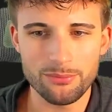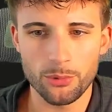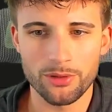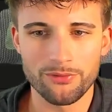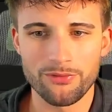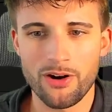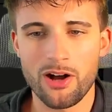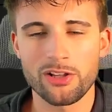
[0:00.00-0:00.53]

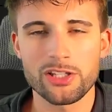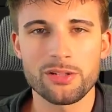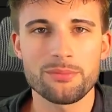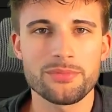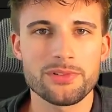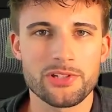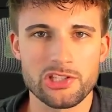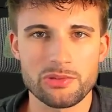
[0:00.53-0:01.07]
more
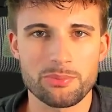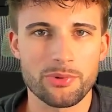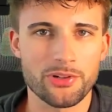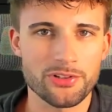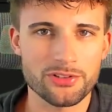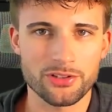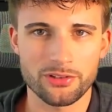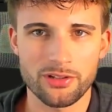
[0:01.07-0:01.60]
volume
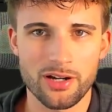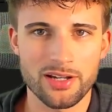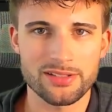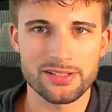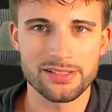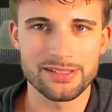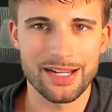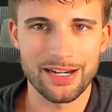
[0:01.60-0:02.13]
dispersed
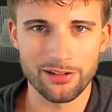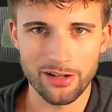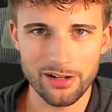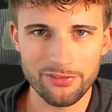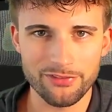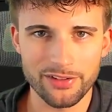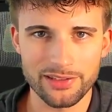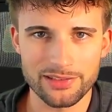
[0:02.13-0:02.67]
across the entire
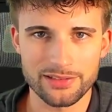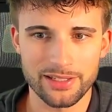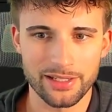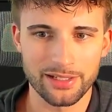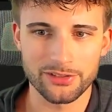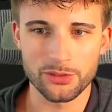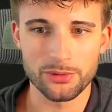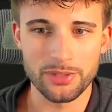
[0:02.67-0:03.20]
offense
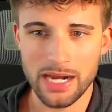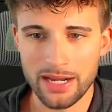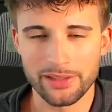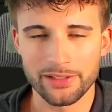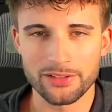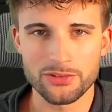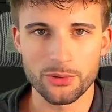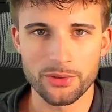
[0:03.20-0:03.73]
and to a guy
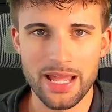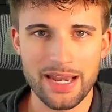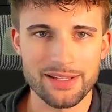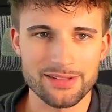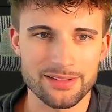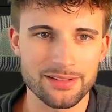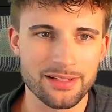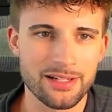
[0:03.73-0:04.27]
like Jordan
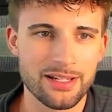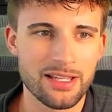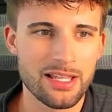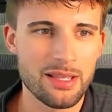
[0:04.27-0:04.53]
Addison.